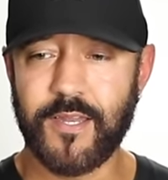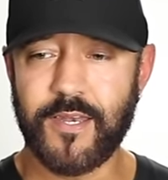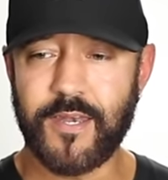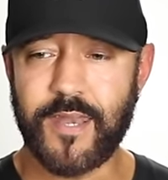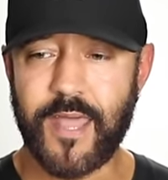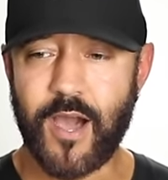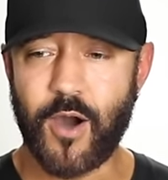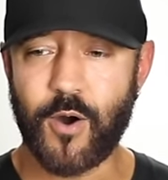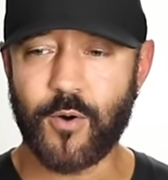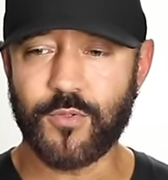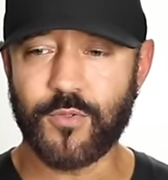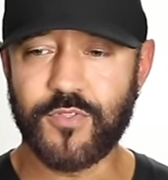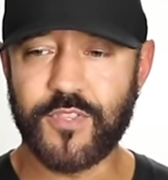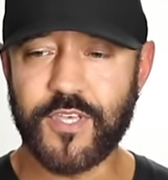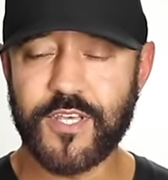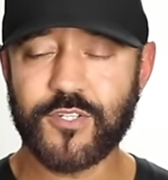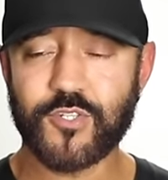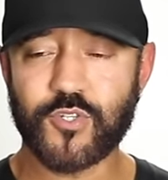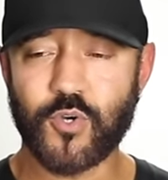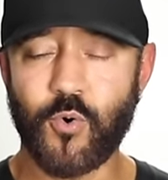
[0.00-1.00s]
Now,
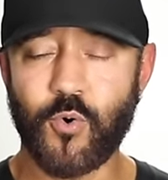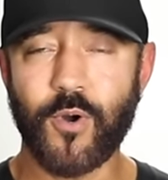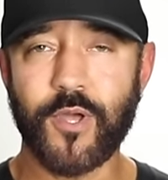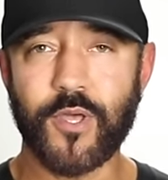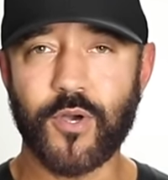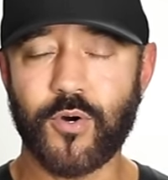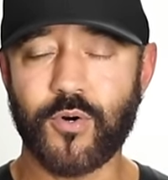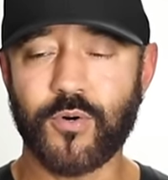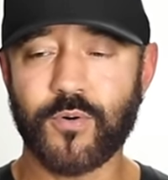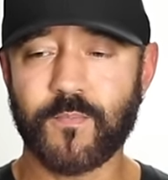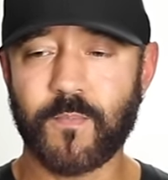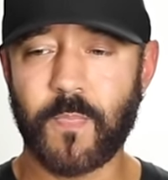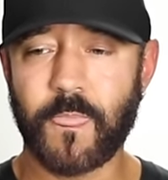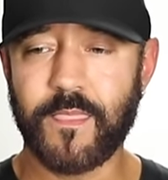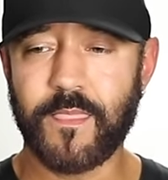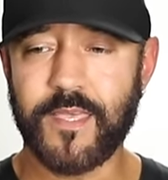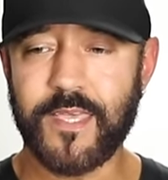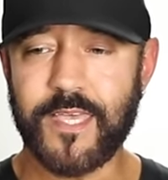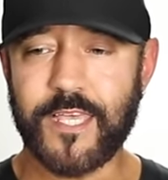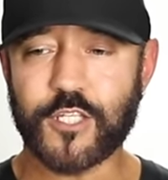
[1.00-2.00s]
this oil
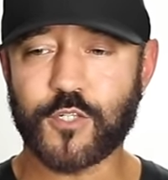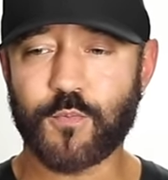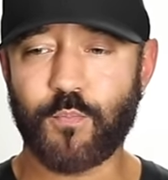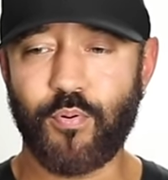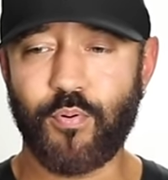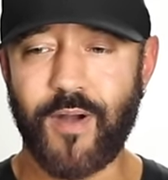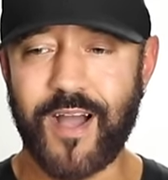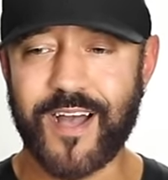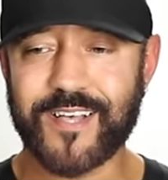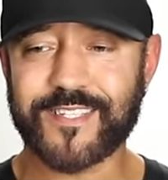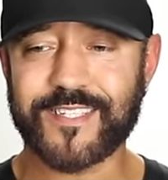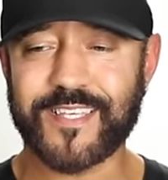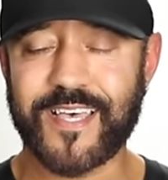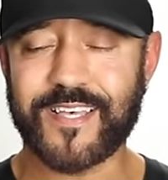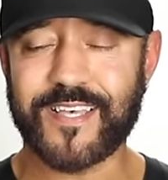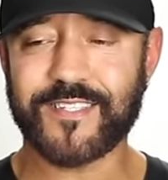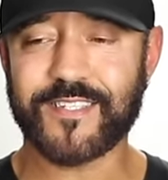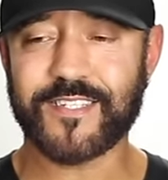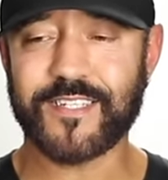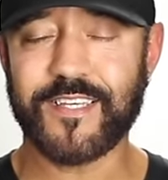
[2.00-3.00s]
is
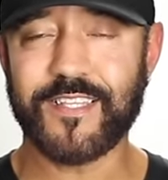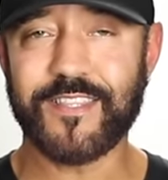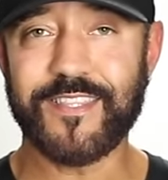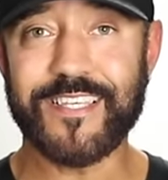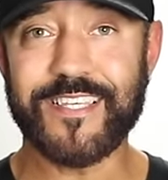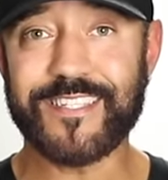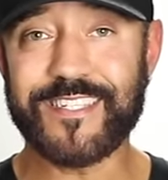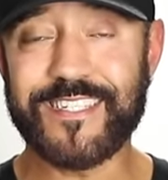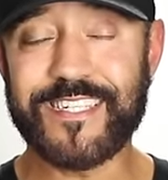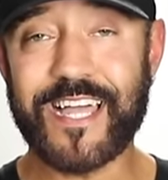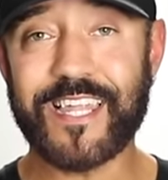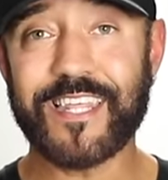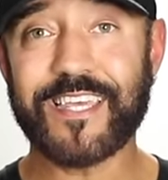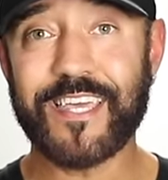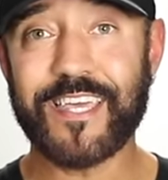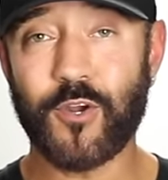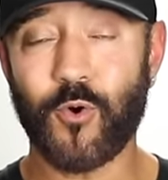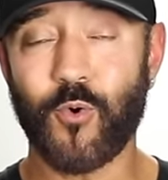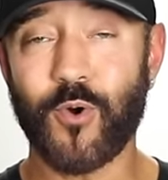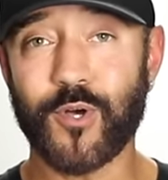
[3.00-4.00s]
processed, these
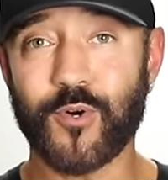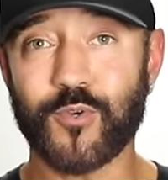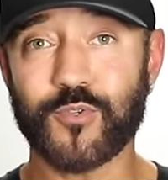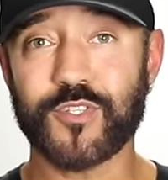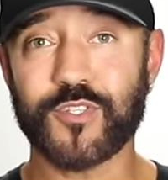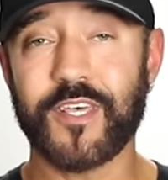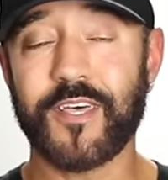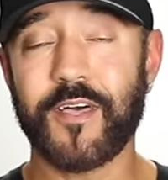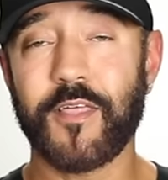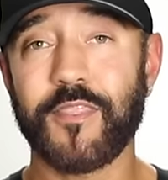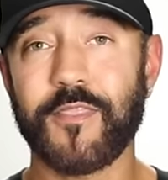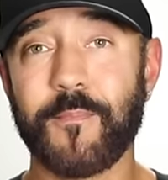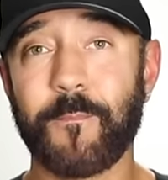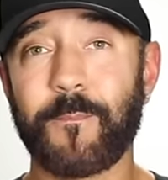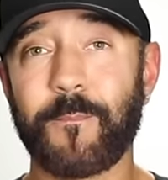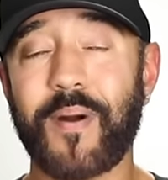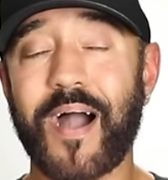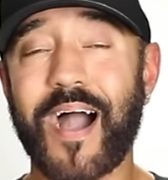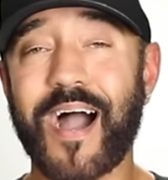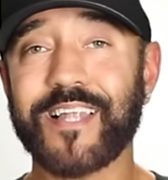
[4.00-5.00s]
delicate oils,
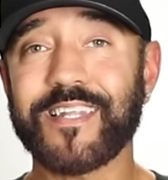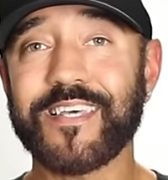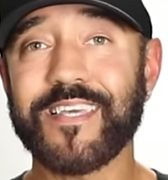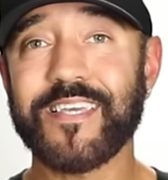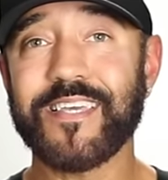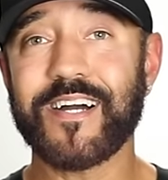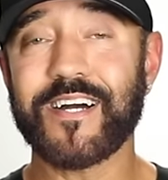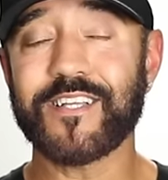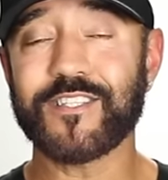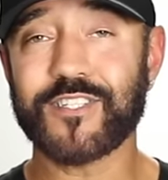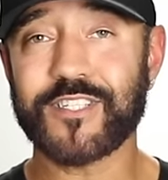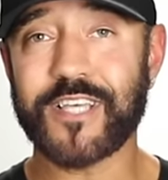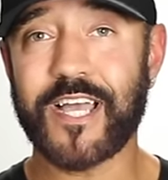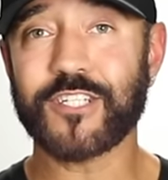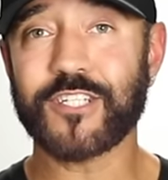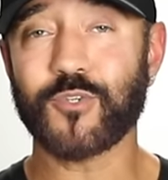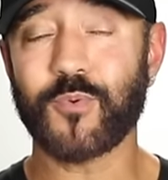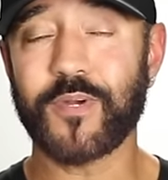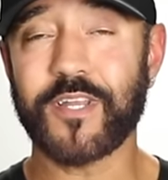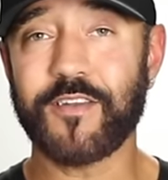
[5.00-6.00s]

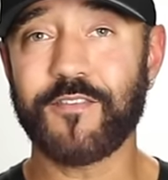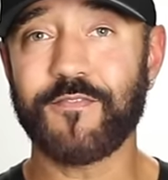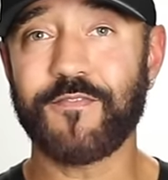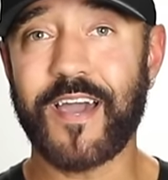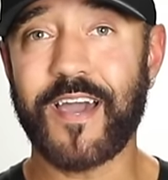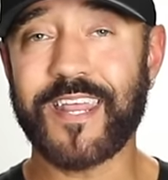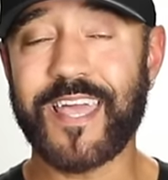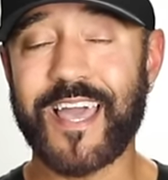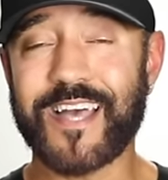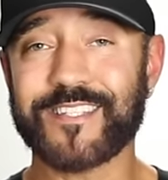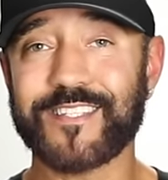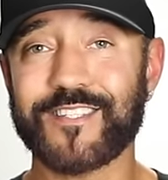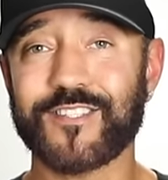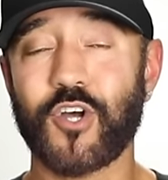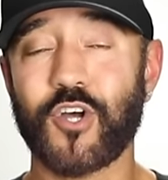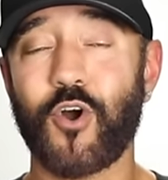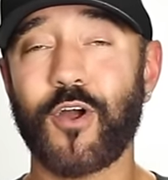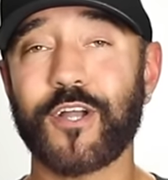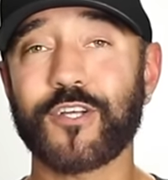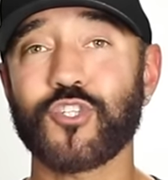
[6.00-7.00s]
polyunsaturated fatty acids
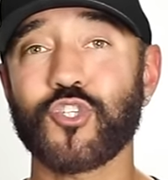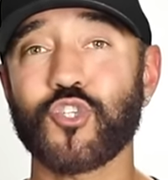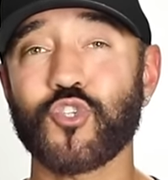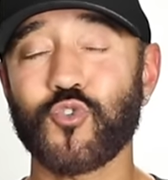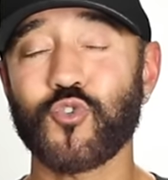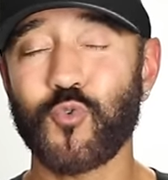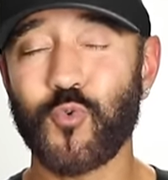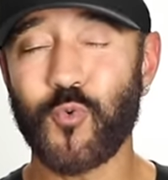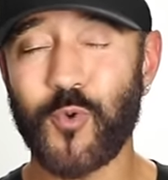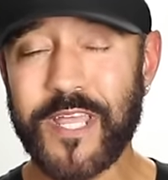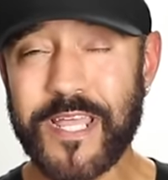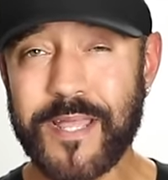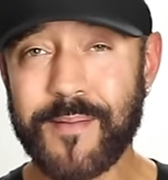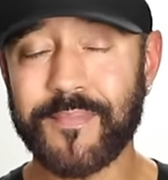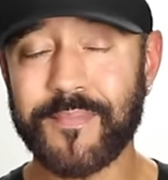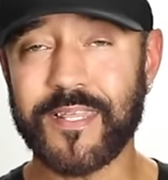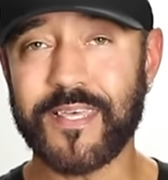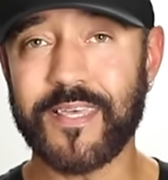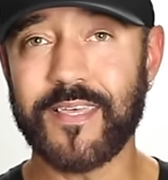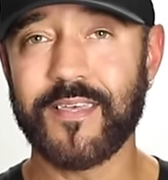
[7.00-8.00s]
are
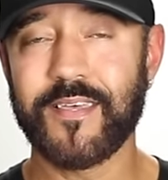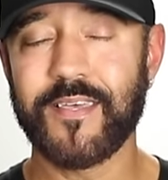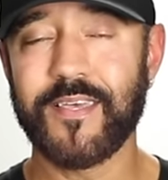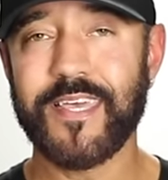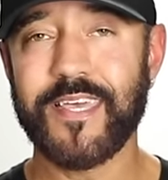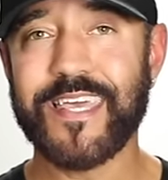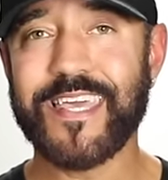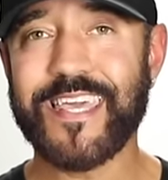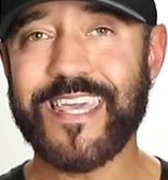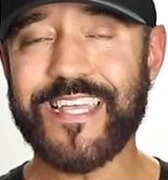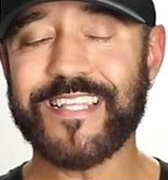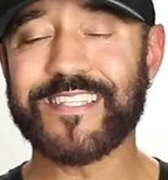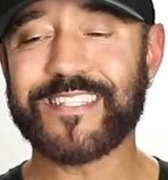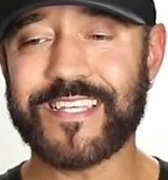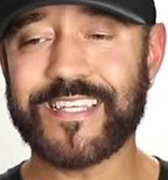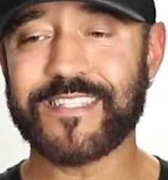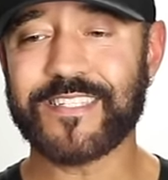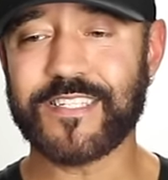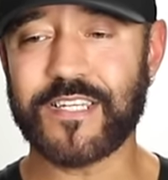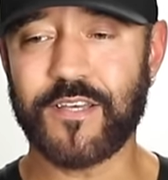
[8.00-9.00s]
extremely heat
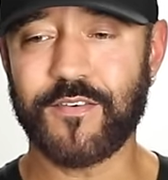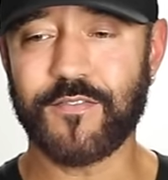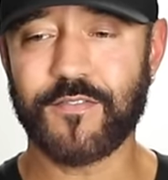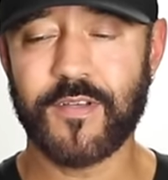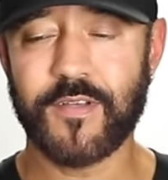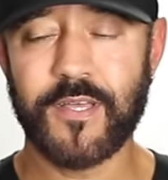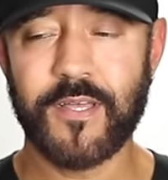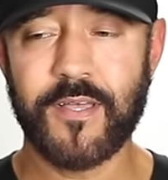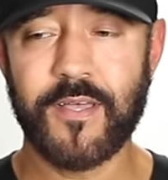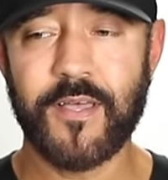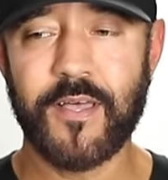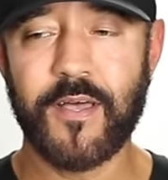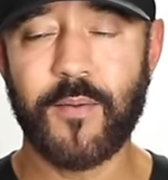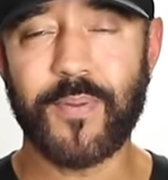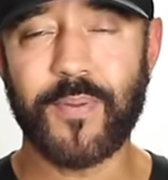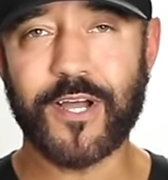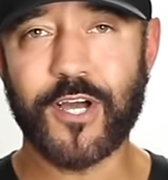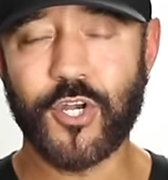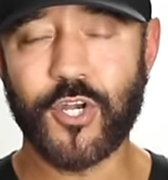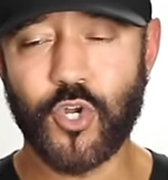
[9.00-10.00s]
sensitive,
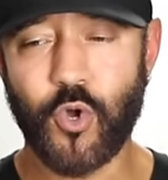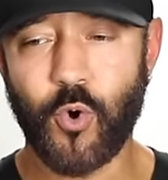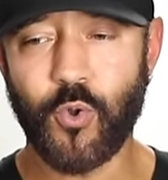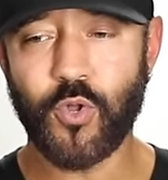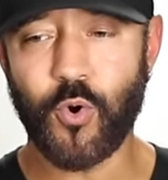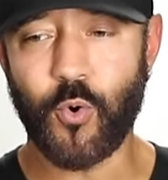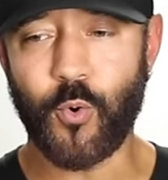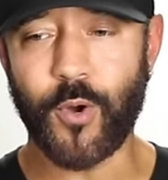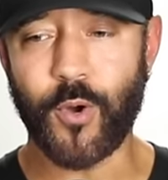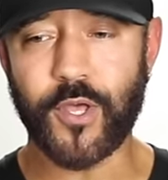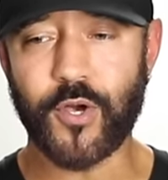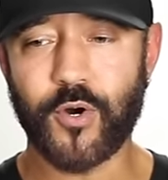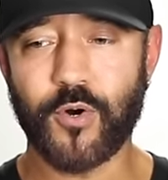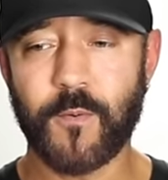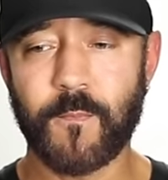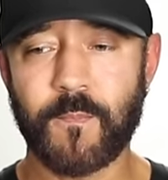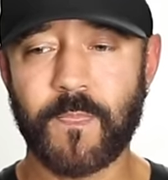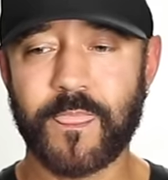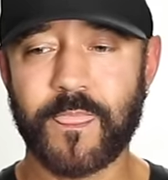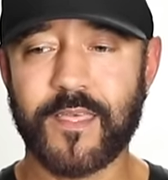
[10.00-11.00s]
but canola
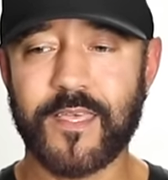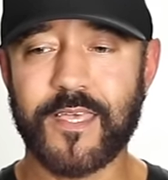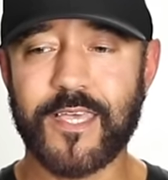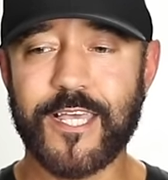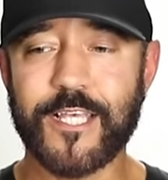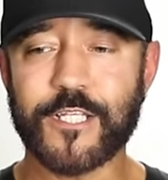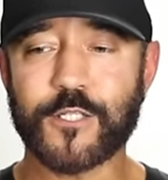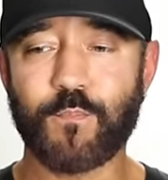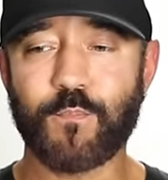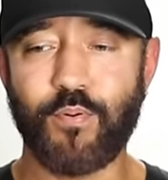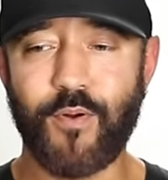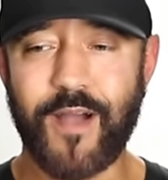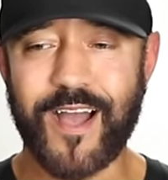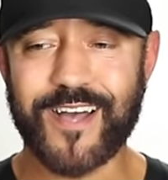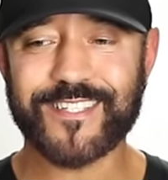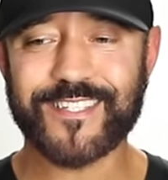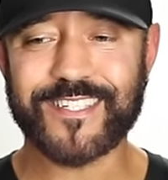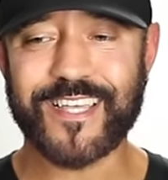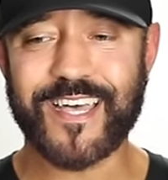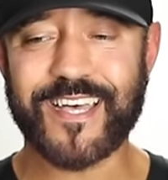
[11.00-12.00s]
oil is
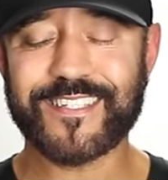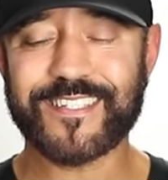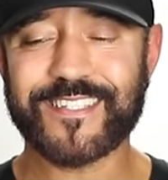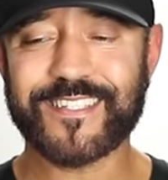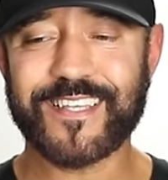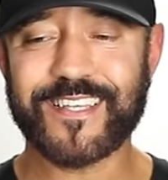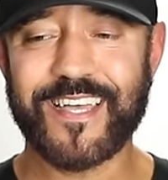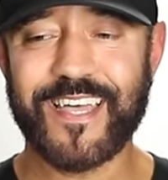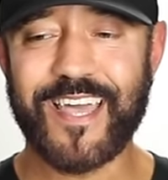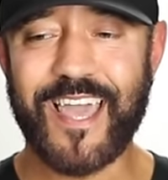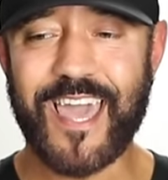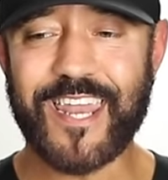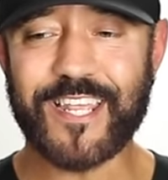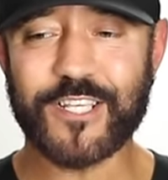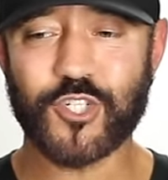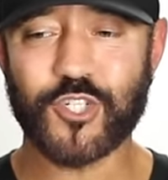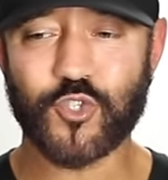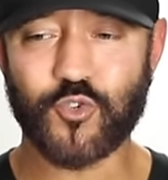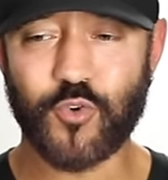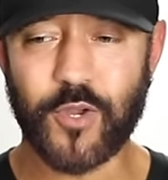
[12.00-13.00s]
processed at
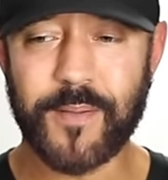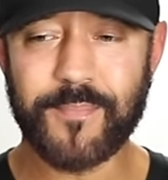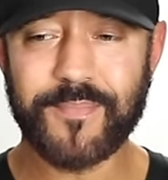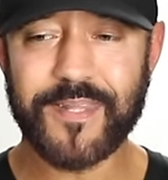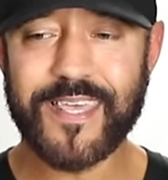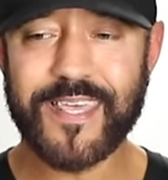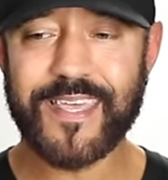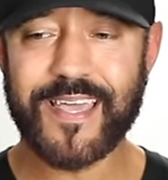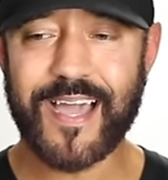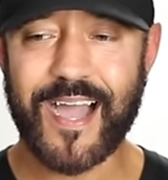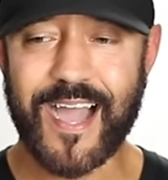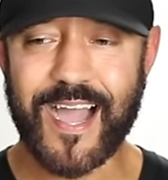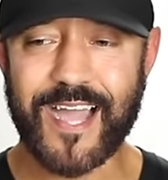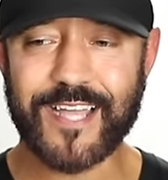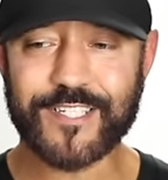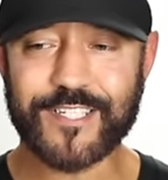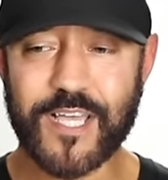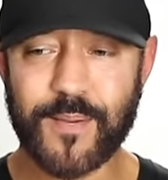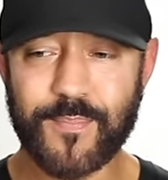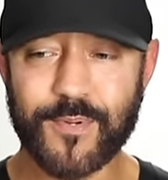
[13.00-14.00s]
extremely high
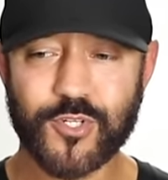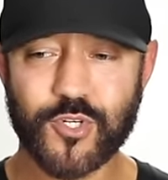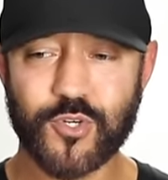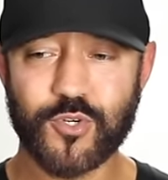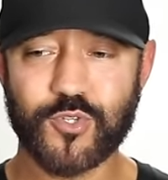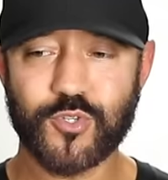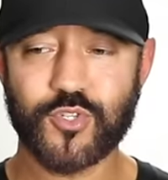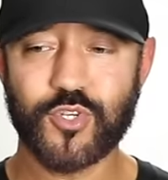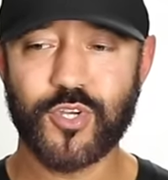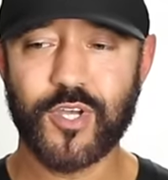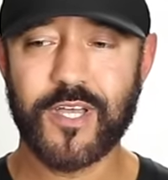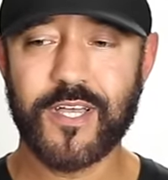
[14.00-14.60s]
temperatures,